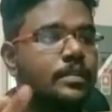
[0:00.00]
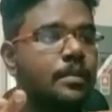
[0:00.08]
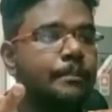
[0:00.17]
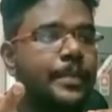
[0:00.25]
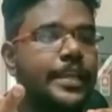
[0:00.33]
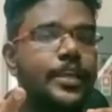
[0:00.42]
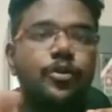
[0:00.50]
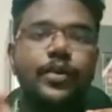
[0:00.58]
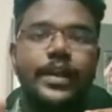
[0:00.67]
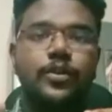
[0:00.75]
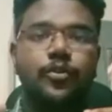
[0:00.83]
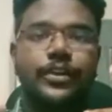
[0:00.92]
perio,
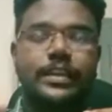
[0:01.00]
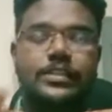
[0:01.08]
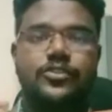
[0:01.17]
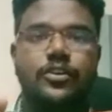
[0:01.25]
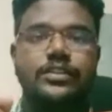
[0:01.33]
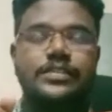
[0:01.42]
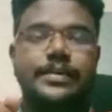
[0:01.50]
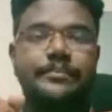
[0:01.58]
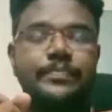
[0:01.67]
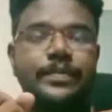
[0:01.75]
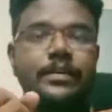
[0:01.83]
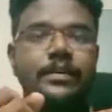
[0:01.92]
and oral histology.
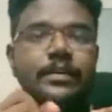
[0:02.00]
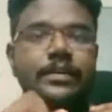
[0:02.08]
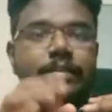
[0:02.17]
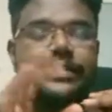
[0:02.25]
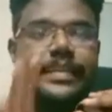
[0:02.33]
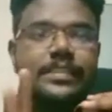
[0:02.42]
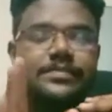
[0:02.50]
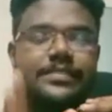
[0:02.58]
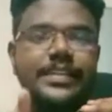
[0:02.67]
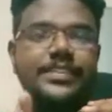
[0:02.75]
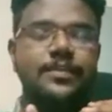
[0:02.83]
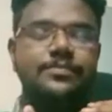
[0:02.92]
These
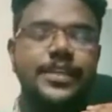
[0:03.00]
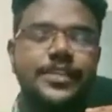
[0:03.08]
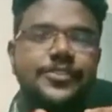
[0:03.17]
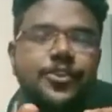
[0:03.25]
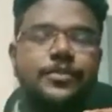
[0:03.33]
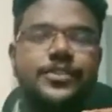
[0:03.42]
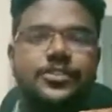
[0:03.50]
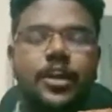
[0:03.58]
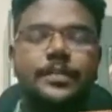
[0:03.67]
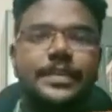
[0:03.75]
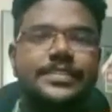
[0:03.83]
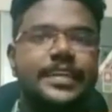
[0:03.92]
3 subjects you must
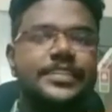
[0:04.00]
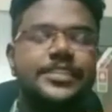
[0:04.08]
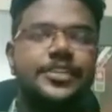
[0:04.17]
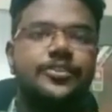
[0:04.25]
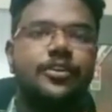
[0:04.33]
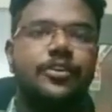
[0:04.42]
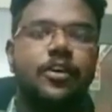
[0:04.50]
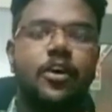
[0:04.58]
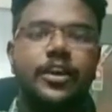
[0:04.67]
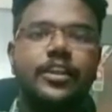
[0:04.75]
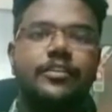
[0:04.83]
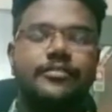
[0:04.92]
not be changing your
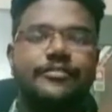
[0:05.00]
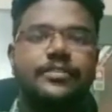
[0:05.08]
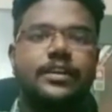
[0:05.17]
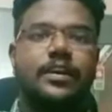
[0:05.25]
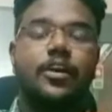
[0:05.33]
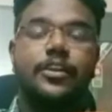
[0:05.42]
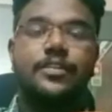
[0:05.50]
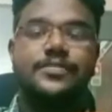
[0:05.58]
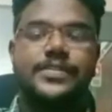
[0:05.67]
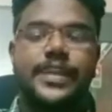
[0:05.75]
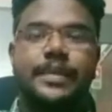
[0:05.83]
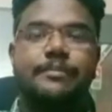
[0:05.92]
order of
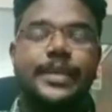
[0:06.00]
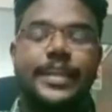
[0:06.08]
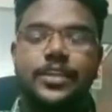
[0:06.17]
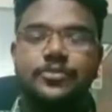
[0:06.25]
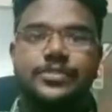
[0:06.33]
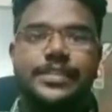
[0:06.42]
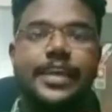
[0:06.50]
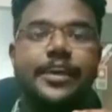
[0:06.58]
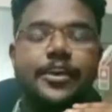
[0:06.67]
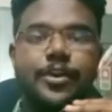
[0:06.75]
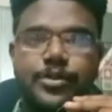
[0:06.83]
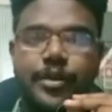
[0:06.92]
study, meaning to say
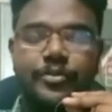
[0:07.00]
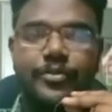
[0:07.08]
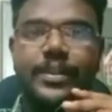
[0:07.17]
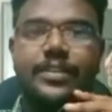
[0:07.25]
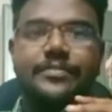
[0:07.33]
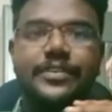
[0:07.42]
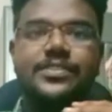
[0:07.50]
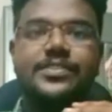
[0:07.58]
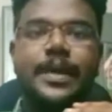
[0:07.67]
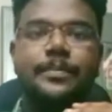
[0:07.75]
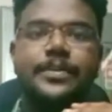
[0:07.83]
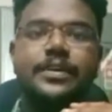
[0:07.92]
you have to read the first
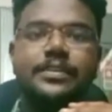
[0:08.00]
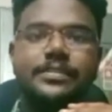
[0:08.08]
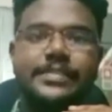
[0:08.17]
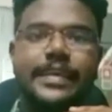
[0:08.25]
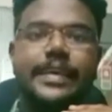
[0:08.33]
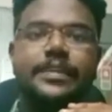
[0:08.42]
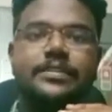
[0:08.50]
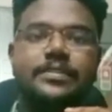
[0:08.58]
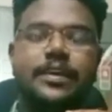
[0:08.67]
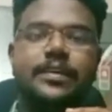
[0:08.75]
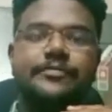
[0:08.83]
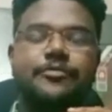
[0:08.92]
chapter, second,
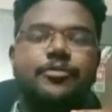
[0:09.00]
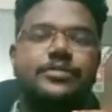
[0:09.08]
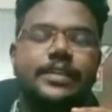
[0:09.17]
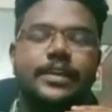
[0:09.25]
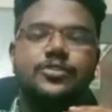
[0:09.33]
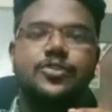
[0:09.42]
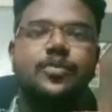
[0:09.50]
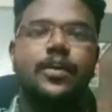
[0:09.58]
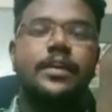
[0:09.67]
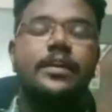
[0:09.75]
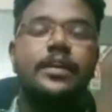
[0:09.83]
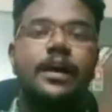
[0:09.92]
third, fourth, and so
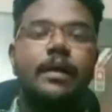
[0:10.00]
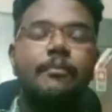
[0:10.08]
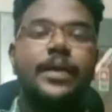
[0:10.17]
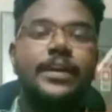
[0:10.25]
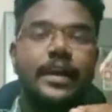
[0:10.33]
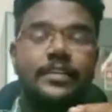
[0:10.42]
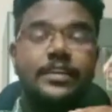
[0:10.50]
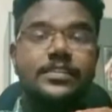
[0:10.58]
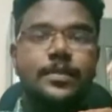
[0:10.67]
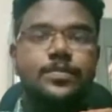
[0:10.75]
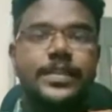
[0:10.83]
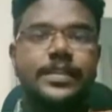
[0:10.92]
on. But other
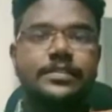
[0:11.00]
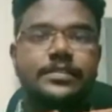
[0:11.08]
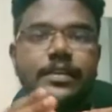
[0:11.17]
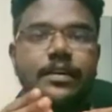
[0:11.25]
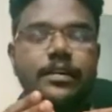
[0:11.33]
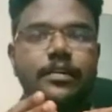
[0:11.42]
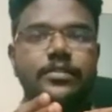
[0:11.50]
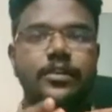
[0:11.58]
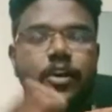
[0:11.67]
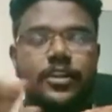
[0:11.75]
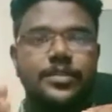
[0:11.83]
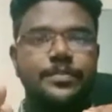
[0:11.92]
subjects,
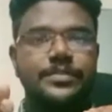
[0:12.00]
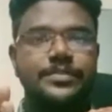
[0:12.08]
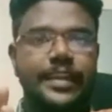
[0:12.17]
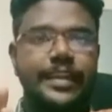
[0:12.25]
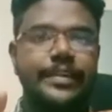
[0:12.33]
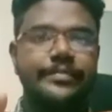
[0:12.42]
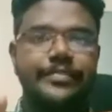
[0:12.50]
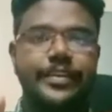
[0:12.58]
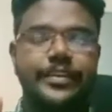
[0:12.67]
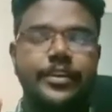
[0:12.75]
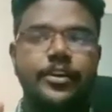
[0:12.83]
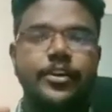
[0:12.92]
the concept is really
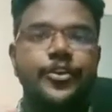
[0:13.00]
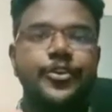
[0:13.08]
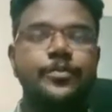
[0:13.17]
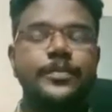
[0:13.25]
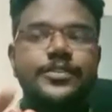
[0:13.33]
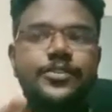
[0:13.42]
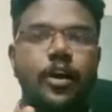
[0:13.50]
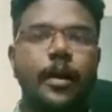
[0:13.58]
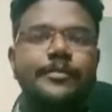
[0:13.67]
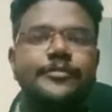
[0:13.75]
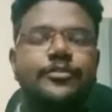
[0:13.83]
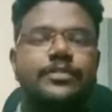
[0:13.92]
different. You must
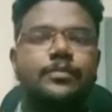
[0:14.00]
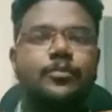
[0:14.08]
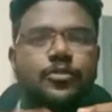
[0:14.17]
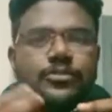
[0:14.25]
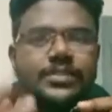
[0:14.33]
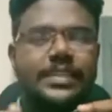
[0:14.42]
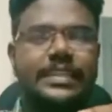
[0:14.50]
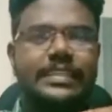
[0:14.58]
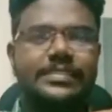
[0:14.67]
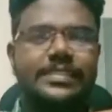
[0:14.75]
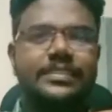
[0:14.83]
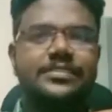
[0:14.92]
opt for the most
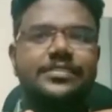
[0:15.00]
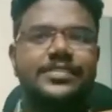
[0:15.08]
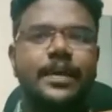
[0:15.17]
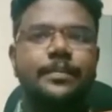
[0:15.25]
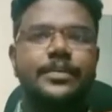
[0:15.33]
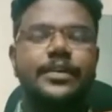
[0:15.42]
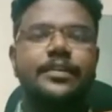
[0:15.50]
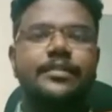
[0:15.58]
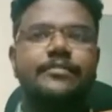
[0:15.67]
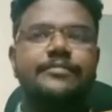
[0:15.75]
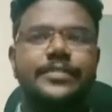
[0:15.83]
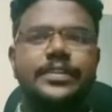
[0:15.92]
easiest chapter,
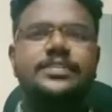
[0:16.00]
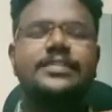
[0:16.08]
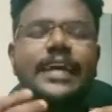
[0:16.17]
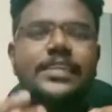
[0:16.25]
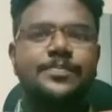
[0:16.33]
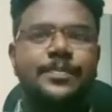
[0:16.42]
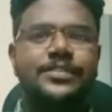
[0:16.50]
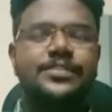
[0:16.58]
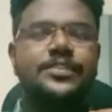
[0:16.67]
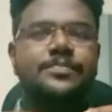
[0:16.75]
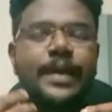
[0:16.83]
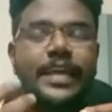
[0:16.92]
finish as
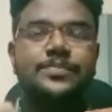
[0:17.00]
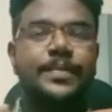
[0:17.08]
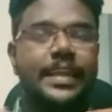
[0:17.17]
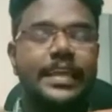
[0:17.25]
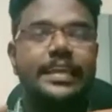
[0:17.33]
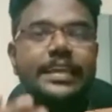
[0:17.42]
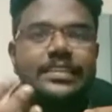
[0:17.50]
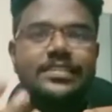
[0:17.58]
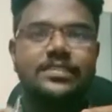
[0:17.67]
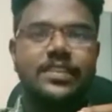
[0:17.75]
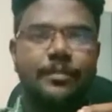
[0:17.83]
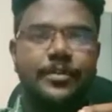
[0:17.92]
many
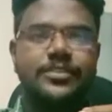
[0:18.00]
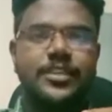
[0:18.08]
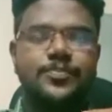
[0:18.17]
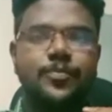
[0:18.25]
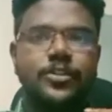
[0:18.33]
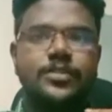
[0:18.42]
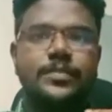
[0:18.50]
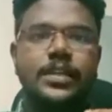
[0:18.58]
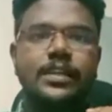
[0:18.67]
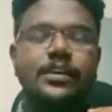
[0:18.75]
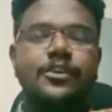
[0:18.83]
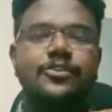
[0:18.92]
easy chapters as
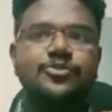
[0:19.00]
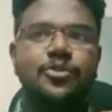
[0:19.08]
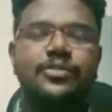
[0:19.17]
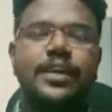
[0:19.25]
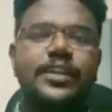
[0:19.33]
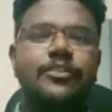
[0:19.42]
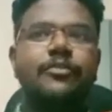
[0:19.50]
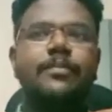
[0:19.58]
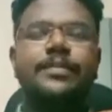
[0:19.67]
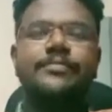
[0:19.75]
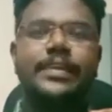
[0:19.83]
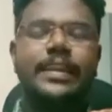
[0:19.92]
possible, so that you will
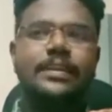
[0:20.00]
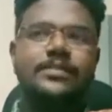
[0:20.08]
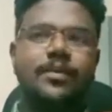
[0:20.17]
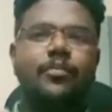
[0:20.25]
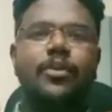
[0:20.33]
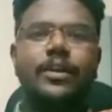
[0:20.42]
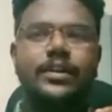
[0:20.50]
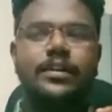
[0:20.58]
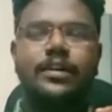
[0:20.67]
be feeling somewhat